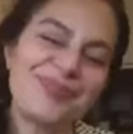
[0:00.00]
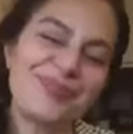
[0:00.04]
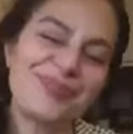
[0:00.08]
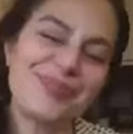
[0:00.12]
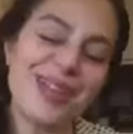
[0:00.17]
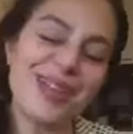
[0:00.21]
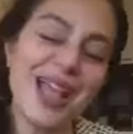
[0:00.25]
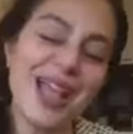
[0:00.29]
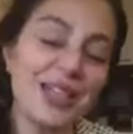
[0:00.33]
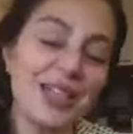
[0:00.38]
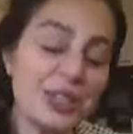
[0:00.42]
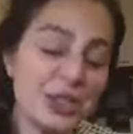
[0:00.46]

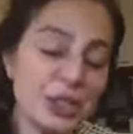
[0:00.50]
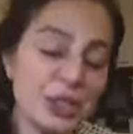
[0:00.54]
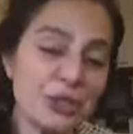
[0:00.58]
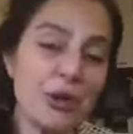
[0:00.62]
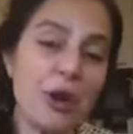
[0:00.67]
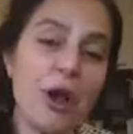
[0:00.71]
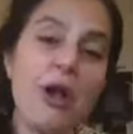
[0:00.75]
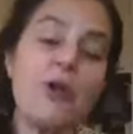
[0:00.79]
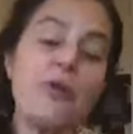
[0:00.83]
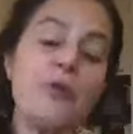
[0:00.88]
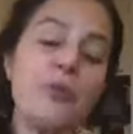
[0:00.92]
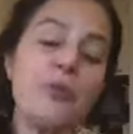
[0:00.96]
And
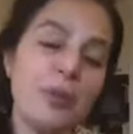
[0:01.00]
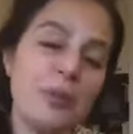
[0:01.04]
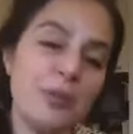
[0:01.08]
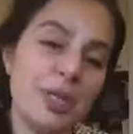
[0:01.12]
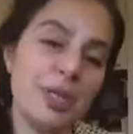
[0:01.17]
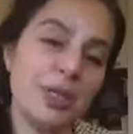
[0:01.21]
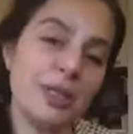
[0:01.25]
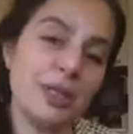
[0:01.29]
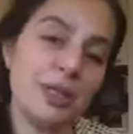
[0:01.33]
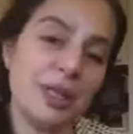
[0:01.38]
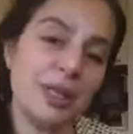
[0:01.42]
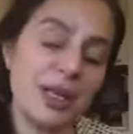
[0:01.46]
strong women
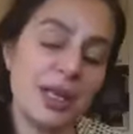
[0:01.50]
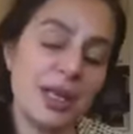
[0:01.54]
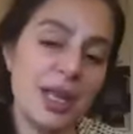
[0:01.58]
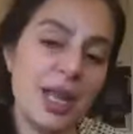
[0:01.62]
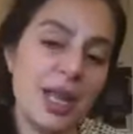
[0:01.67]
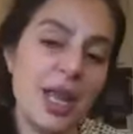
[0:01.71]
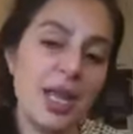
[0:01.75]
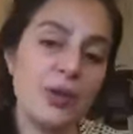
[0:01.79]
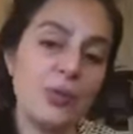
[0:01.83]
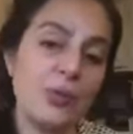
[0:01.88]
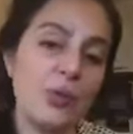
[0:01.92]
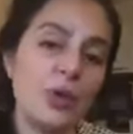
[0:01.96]

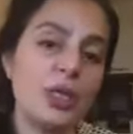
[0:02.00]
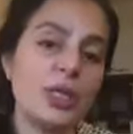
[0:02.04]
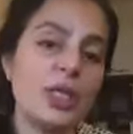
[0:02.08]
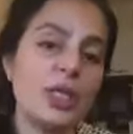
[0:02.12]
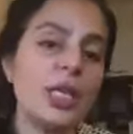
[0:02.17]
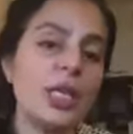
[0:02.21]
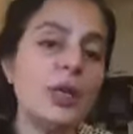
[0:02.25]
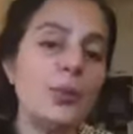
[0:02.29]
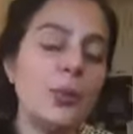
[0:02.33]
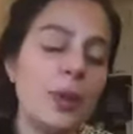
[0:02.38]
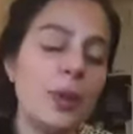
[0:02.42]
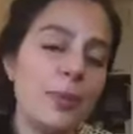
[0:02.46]
and
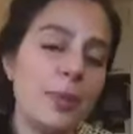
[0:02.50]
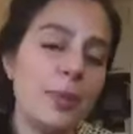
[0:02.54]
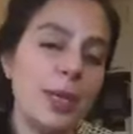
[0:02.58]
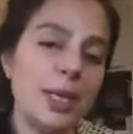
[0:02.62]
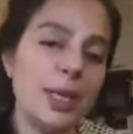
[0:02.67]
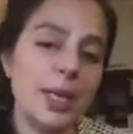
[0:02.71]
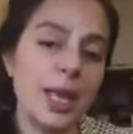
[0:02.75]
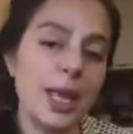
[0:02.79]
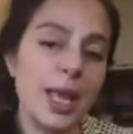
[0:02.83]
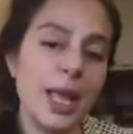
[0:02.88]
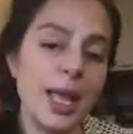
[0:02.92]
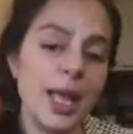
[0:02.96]
working
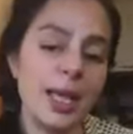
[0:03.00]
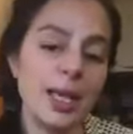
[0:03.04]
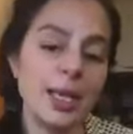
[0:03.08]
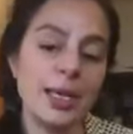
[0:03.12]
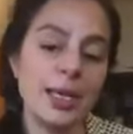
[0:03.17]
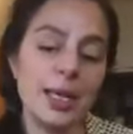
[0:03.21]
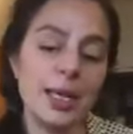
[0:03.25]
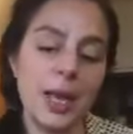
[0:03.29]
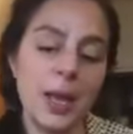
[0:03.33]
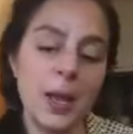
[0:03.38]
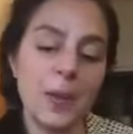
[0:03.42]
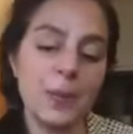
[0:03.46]
women. And
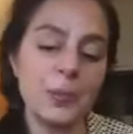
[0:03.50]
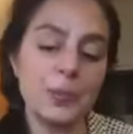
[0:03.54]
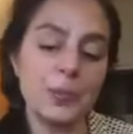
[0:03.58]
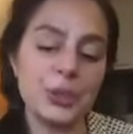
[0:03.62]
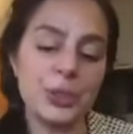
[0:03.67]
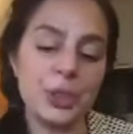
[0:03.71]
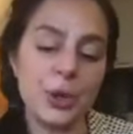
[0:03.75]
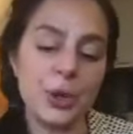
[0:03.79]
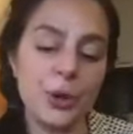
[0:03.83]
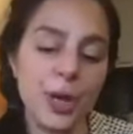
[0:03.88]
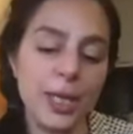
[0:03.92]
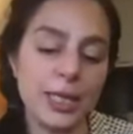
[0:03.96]

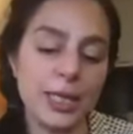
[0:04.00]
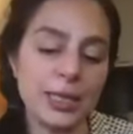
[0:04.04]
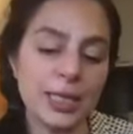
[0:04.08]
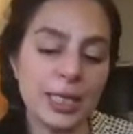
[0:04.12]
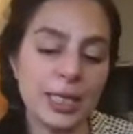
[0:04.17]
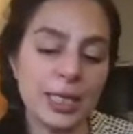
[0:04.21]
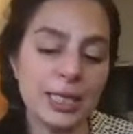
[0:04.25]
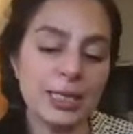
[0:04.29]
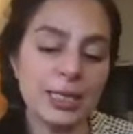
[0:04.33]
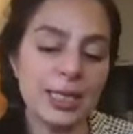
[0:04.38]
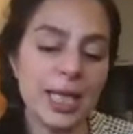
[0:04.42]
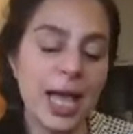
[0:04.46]
so I
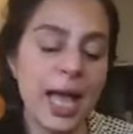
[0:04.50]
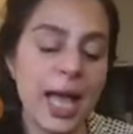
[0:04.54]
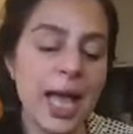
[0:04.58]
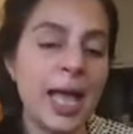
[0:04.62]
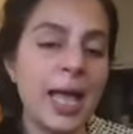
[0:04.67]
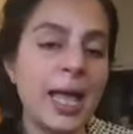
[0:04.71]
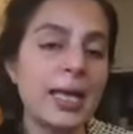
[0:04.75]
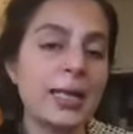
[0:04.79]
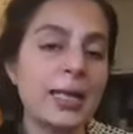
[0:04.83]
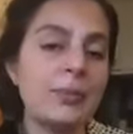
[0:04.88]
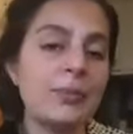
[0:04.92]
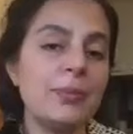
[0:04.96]
think
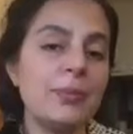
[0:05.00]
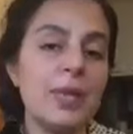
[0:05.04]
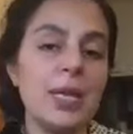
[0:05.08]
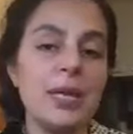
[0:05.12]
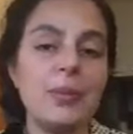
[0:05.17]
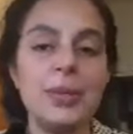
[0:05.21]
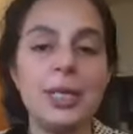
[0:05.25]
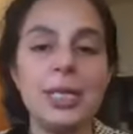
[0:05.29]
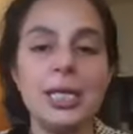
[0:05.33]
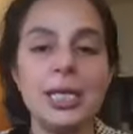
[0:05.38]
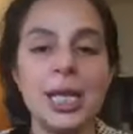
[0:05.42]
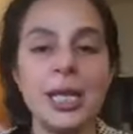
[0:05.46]
that
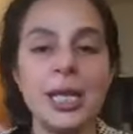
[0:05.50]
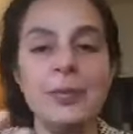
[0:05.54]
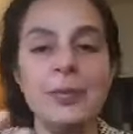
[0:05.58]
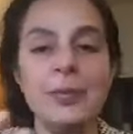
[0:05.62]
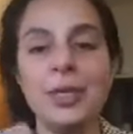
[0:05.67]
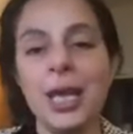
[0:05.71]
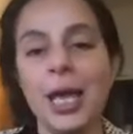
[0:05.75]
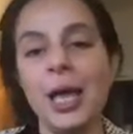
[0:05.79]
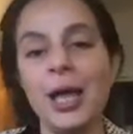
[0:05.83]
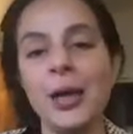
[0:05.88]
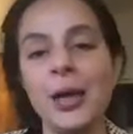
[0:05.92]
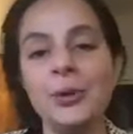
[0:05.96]
maybe came
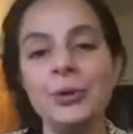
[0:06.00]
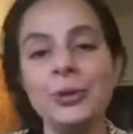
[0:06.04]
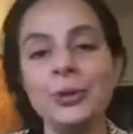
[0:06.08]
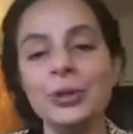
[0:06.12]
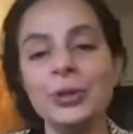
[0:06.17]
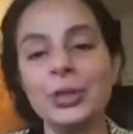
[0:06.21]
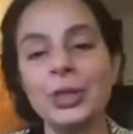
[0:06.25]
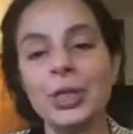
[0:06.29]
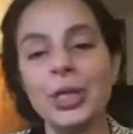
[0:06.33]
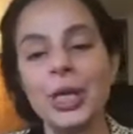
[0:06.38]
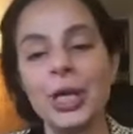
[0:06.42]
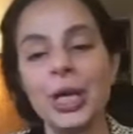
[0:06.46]
down
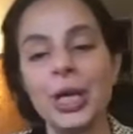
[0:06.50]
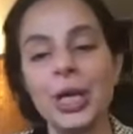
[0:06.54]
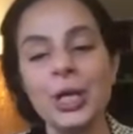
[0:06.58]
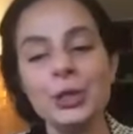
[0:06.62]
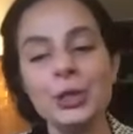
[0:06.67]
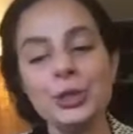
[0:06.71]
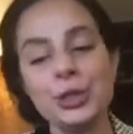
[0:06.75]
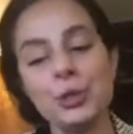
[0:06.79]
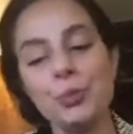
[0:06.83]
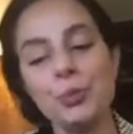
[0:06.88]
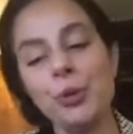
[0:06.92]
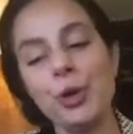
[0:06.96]
to
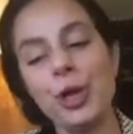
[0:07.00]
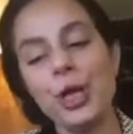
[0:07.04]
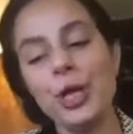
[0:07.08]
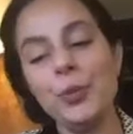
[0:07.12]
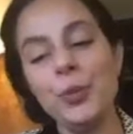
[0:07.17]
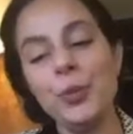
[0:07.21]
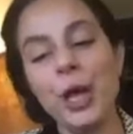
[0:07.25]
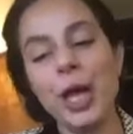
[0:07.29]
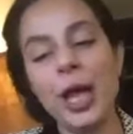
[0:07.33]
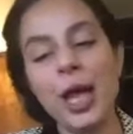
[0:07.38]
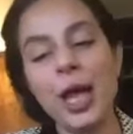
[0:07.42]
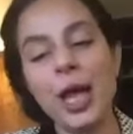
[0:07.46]
the point
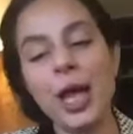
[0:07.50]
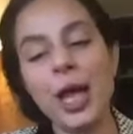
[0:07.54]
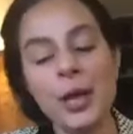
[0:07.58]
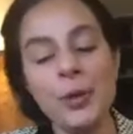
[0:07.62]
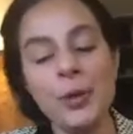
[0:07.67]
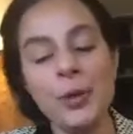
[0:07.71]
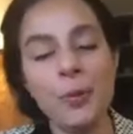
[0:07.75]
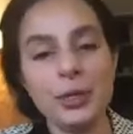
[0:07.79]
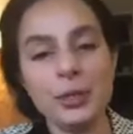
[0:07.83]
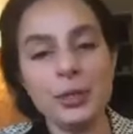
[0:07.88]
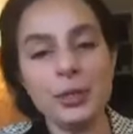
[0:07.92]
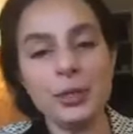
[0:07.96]
where I
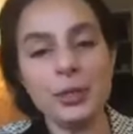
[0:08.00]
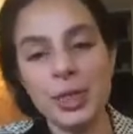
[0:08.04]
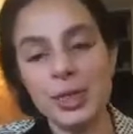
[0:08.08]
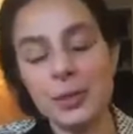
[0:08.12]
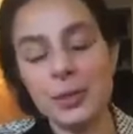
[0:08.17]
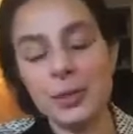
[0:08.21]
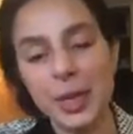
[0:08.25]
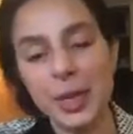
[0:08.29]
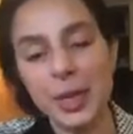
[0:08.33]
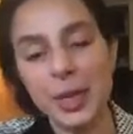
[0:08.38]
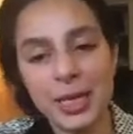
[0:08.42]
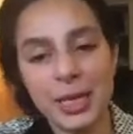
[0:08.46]
wanted to be
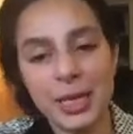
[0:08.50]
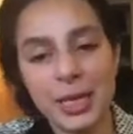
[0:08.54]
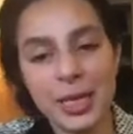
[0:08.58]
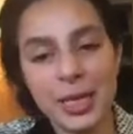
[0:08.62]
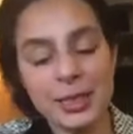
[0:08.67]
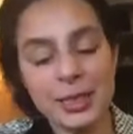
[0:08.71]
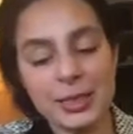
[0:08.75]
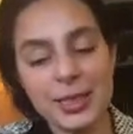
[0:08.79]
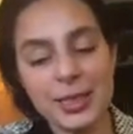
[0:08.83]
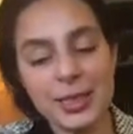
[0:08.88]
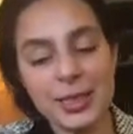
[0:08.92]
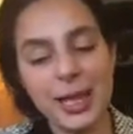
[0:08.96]

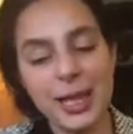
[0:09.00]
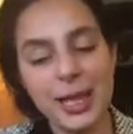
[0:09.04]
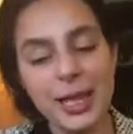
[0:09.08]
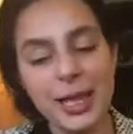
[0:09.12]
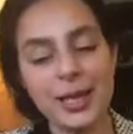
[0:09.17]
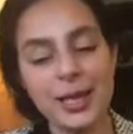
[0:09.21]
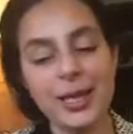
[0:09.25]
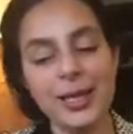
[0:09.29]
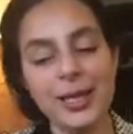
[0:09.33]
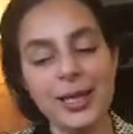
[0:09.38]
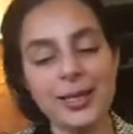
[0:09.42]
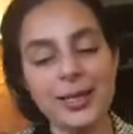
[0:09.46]
independent, and
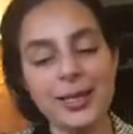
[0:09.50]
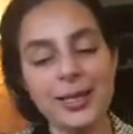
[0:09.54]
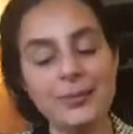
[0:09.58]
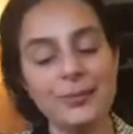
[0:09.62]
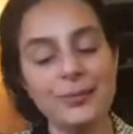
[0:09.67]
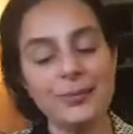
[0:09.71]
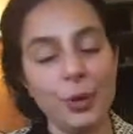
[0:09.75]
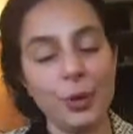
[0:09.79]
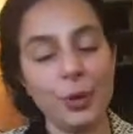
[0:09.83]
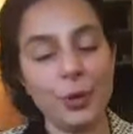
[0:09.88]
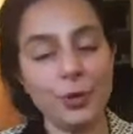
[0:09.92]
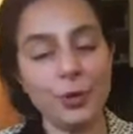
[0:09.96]
I
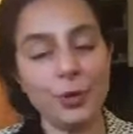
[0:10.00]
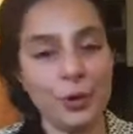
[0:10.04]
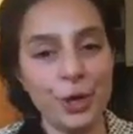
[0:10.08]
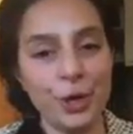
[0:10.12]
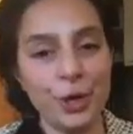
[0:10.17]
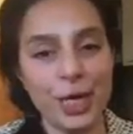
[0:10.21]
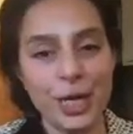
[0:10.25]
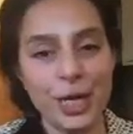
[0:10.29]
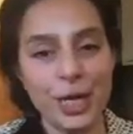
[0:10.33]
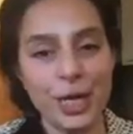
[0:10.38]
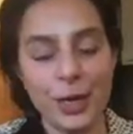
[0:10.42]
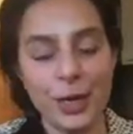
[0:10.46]
fought for
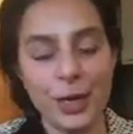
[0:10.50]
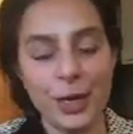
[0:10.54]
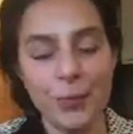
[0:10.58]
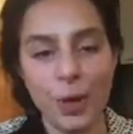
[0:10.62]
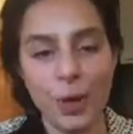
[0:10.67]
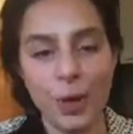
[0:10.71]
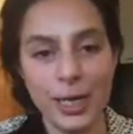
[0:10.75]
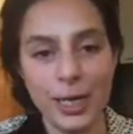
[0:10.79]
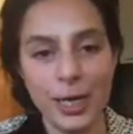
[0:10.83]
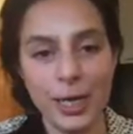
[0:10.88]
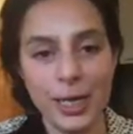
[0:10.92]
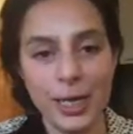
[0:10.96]
it and
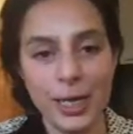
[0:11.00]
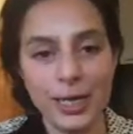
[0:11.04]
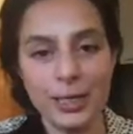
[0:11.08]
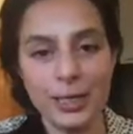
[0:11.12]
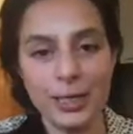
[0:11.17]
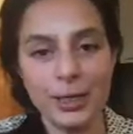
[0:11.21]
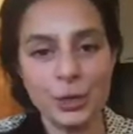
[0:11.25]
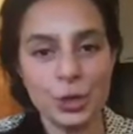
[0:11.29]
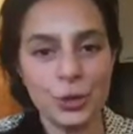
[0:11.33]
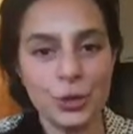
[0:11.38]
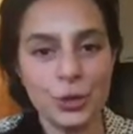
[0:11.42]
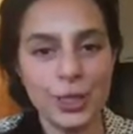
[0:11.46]
won it
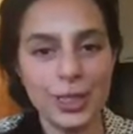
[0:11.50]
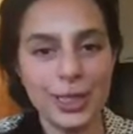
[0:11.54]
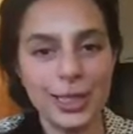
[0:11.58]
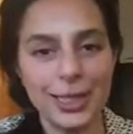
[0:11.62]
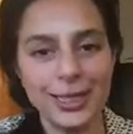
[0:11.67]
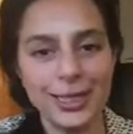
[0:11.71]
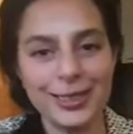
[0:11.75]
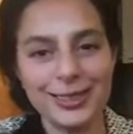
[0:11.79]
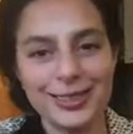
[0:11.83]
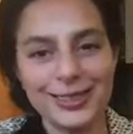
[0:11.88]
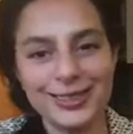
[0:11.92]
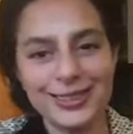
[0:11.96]
and enjoyed it.